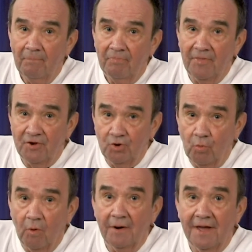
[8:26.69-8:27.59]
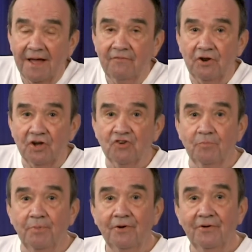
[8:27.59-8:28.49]
that you want to have an
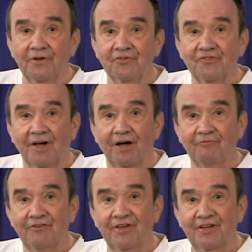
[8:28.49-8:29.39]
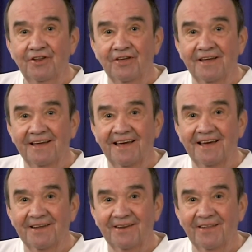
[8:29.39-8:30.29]
experience of healing
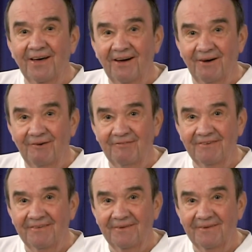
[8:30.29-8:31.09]
and love,